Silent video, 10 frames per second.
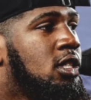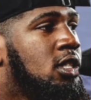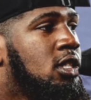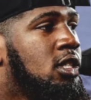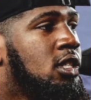
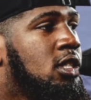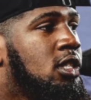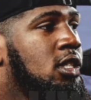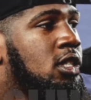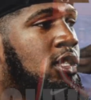
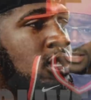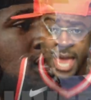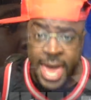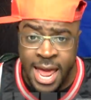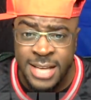Freak man.
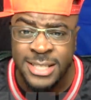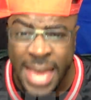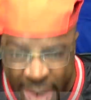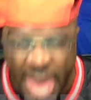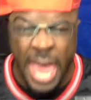Get ass
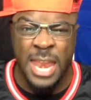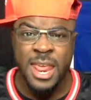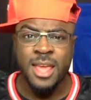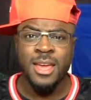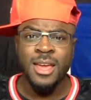Ed.